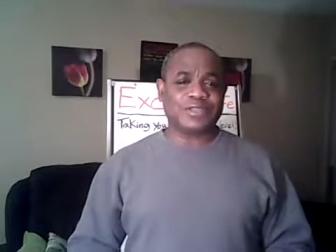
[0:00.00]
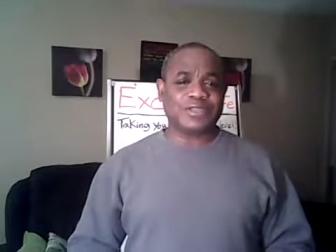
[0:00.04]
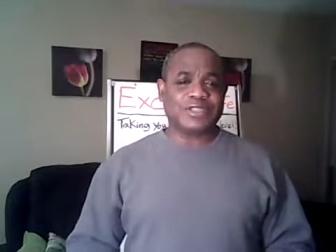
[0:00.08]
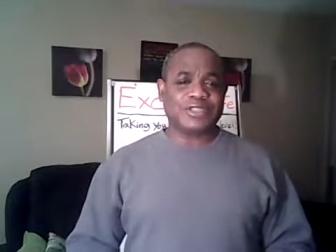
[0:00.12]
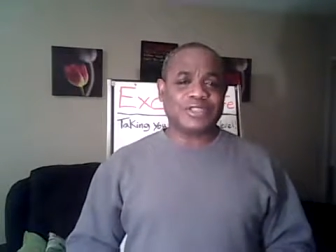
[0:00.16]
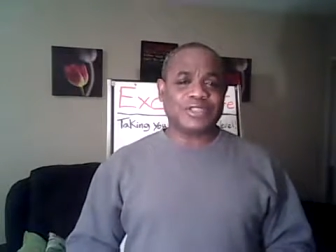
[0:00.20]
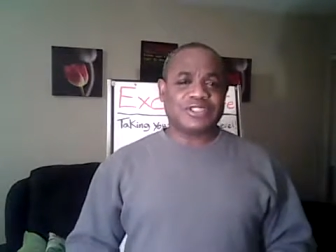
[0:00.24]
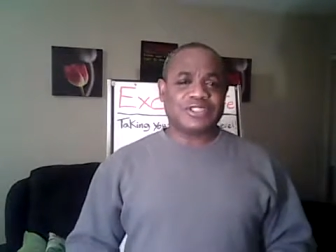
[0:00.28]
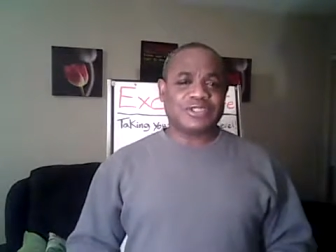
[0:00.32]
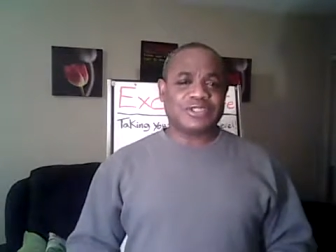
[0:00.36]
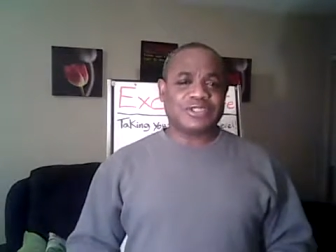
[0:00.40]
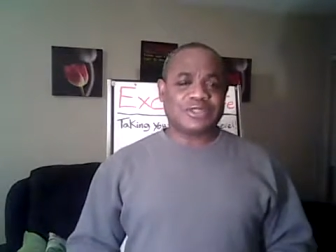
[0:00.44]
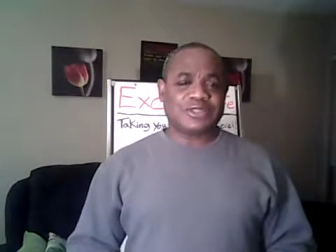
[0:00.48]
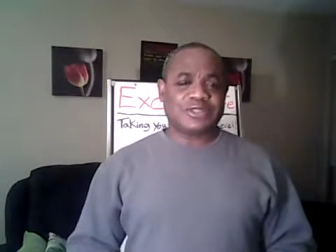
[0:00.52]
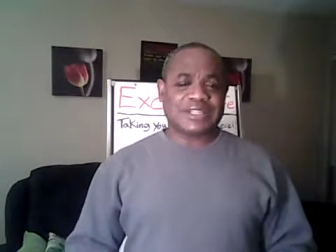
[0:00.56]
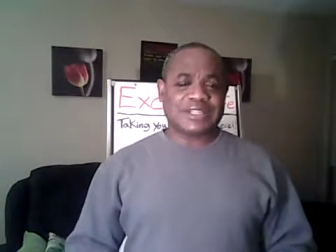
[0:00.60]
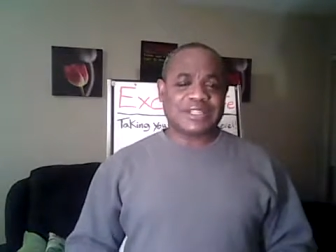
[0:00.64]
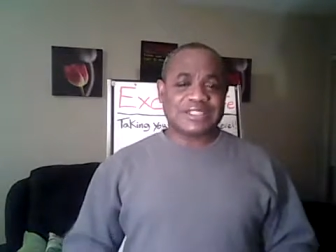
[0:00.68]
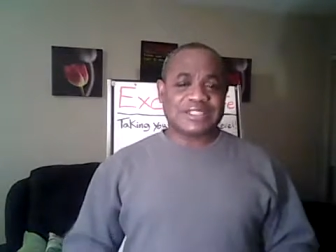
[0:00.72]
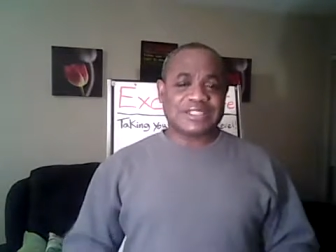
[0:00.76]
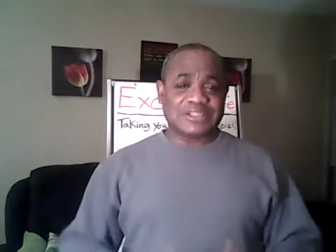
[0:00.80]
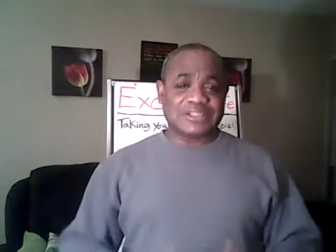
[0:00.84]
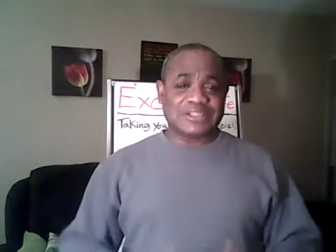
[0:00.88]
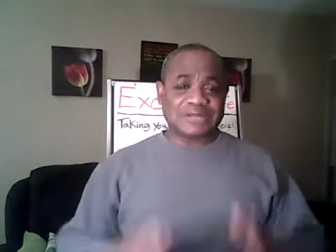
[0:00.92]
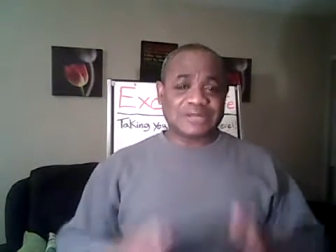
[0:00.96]
So, and
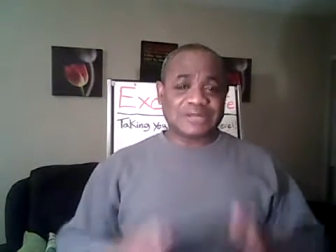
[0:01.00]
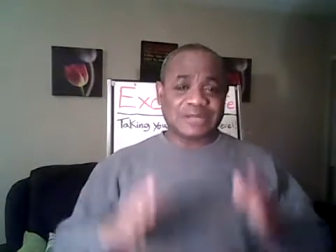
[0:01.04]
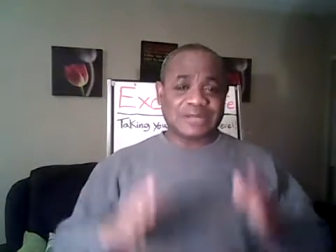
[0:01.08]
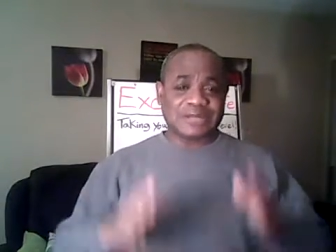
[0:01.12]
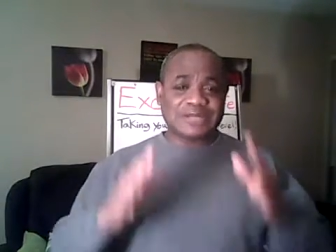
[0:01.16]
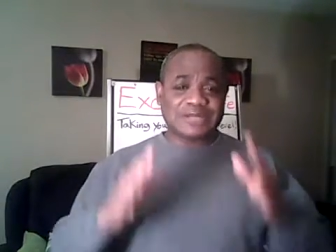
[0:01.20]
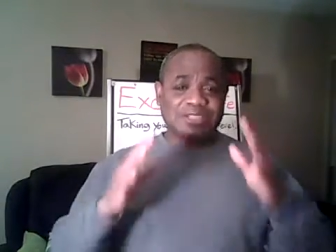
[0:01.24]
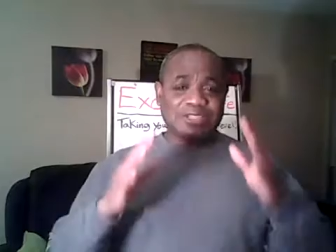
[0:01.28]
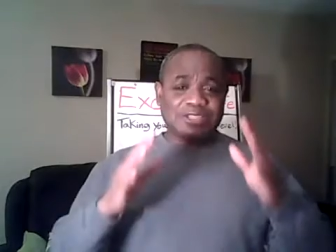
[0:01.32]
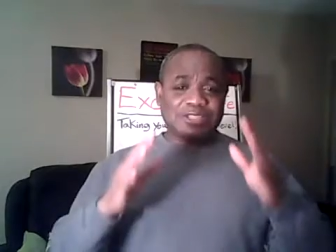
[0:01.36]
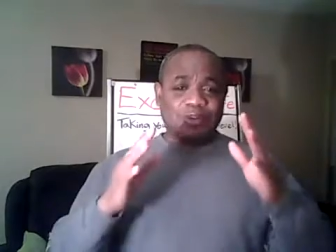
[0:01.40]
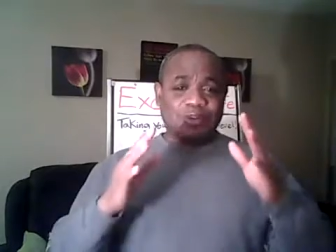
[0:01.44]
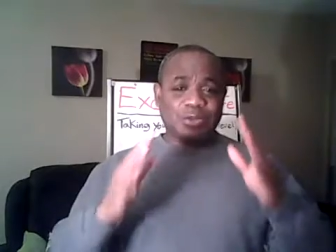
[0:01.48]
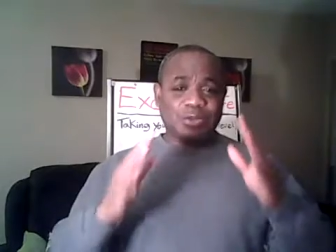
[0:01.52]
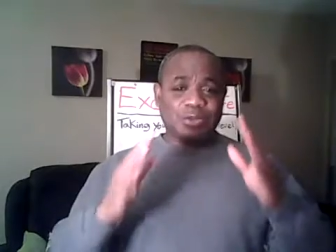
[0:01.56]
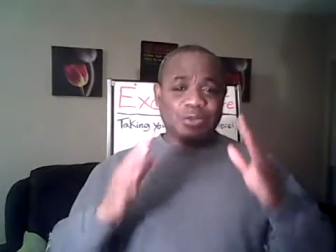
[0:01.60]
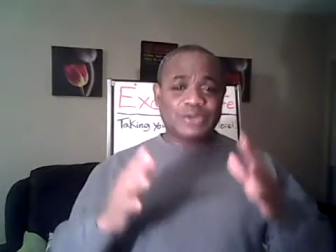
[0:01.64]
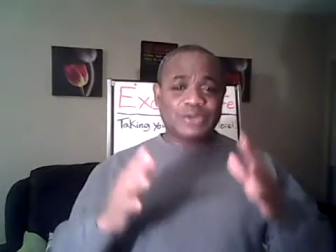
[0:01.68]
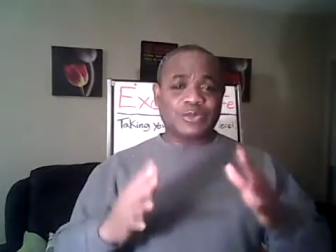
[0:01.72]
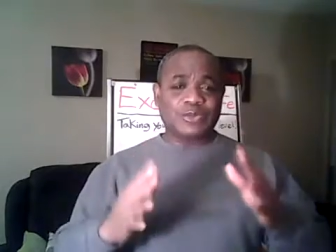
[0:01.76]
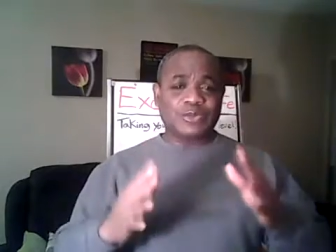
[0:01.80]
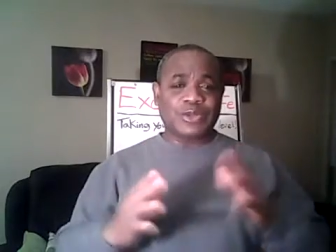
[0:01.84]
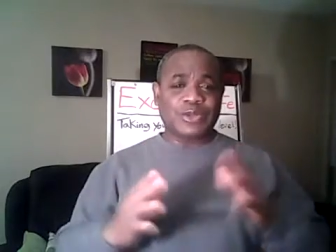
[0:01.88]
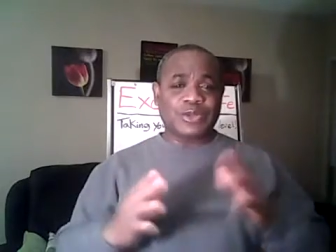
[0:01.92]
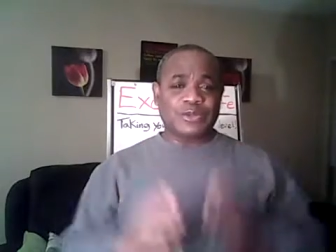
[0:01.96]
sometimes that's how we,
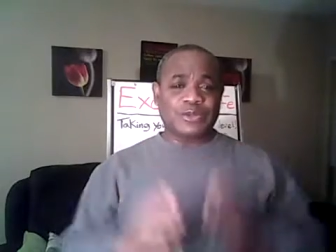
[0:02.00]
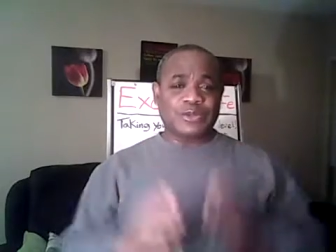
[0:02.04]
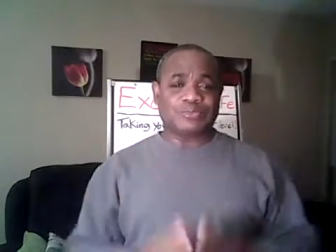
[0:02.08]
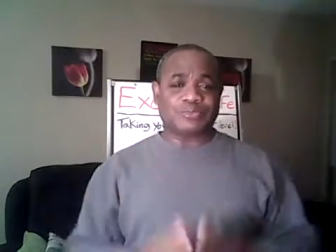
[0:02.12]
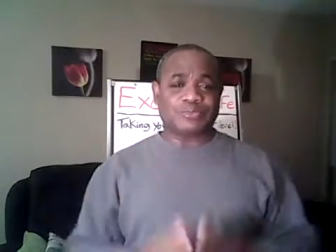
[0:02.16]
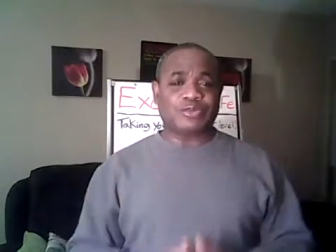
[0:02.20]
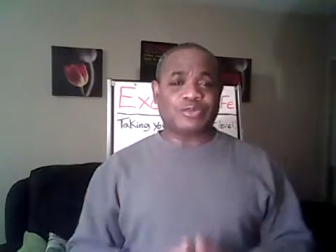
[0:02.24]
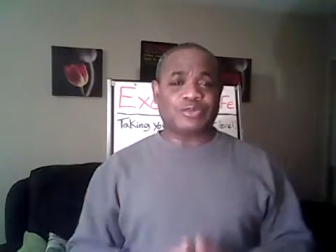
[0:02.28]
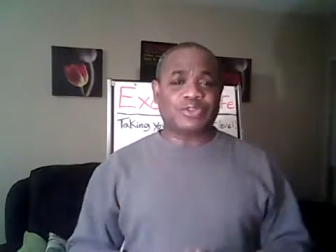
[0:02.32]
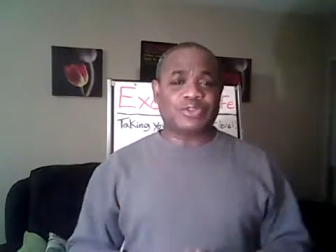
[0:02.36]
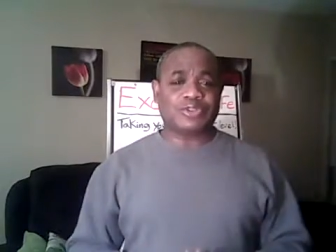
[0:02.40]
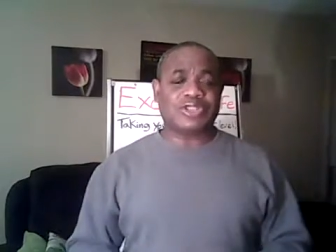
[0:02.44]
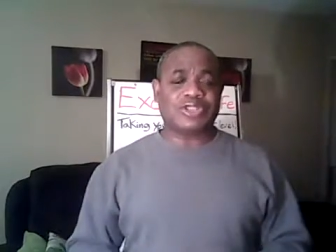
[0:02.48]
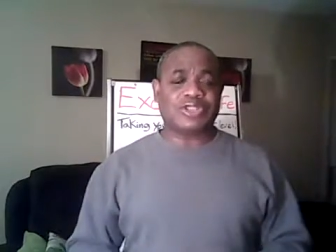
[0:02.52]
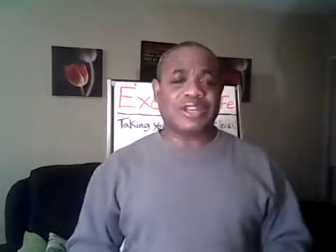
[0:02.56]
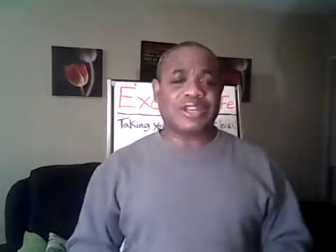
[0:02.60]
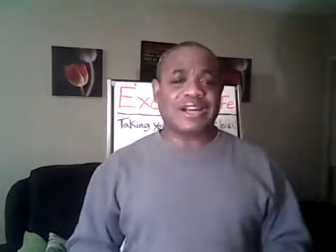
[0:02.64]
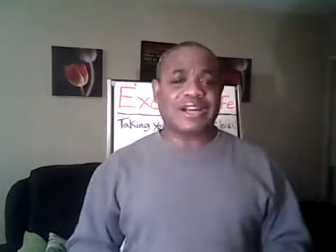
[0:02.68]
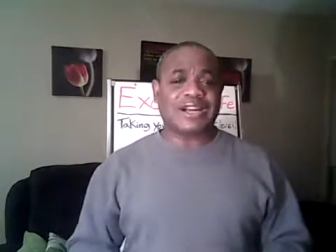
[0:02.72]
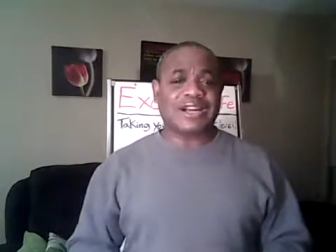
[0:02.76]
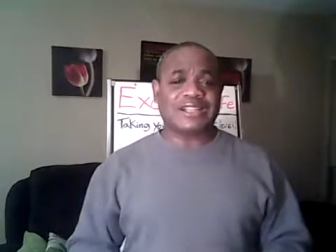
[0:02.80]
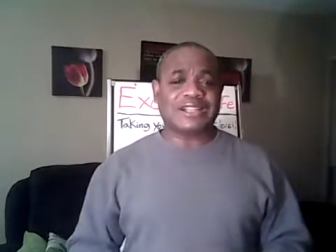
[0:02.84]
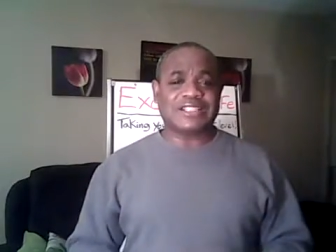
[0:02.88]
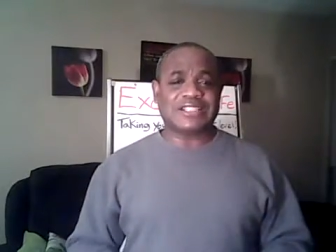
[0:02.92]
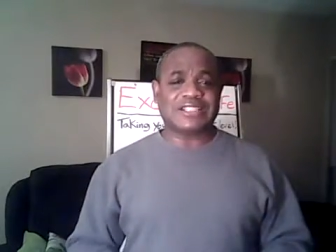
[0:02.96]
we approach
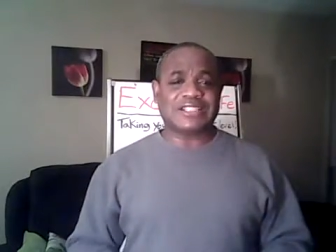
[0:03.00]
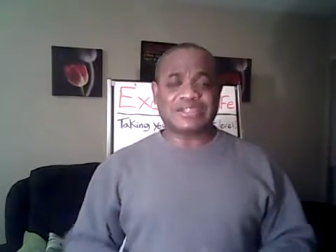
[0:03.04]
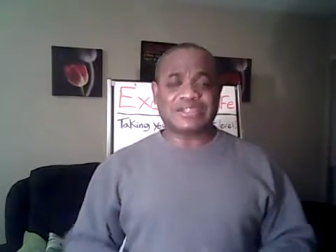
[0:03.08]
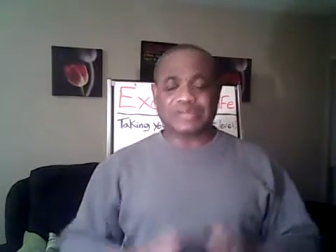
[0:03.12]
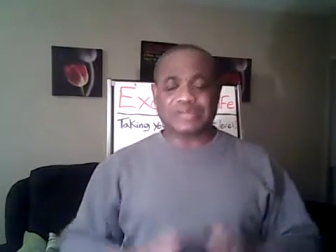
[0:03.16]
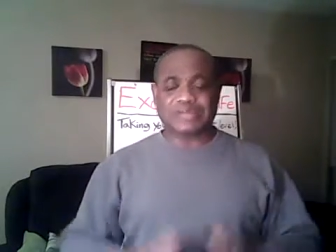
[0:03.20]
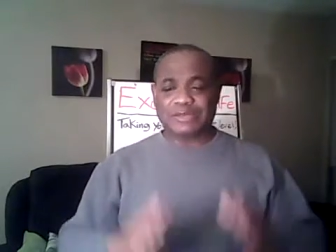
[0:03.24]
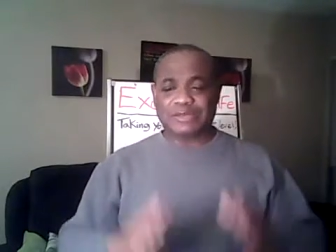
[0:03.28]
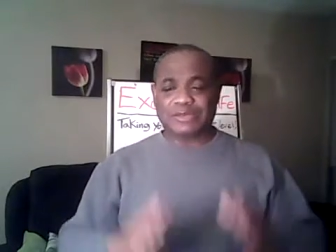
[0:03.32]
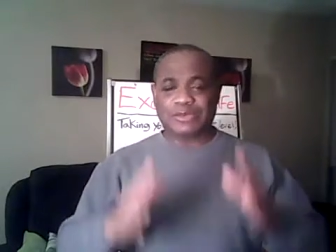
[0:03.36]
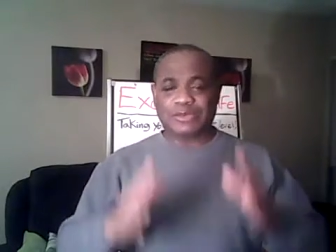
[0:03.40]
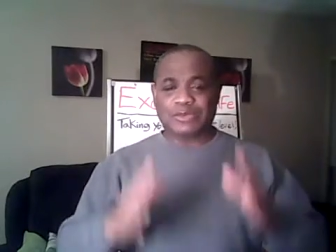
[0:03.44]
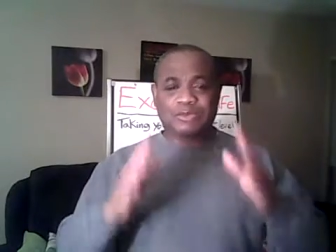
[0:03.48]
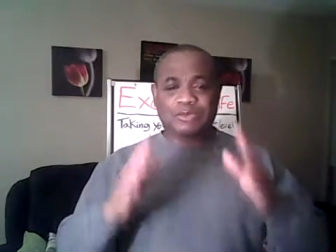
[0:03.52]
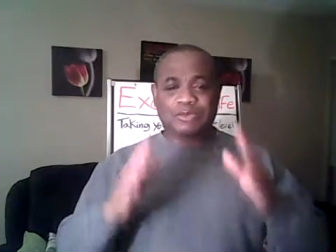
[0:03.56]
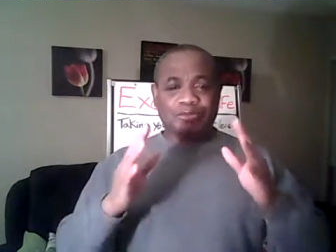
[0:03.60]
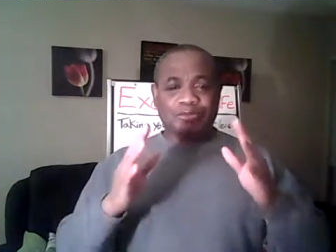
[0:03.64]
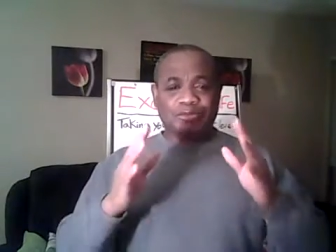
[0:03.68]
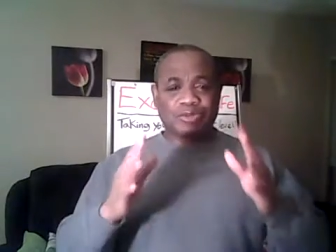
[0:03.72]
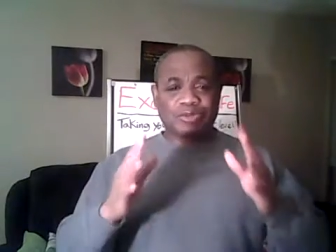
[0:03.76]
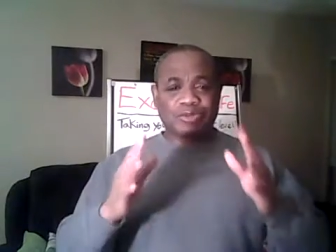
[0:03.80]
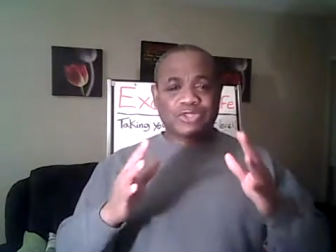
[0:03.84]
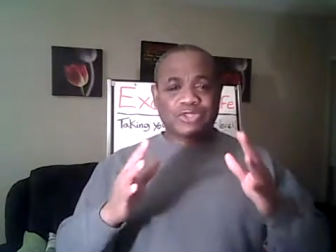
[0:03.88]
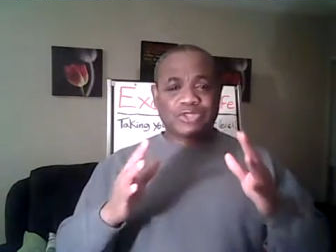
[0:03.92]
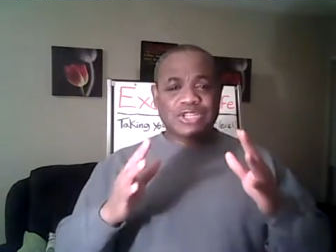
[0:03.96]
God. Sometimes we
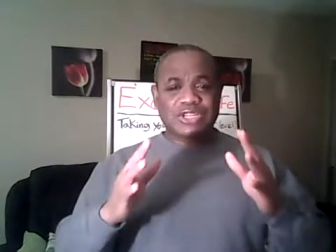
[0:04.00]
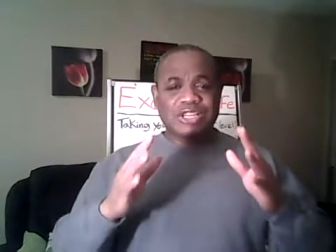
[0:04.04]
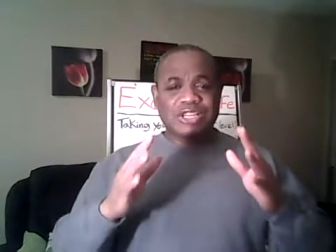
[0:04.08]
approach,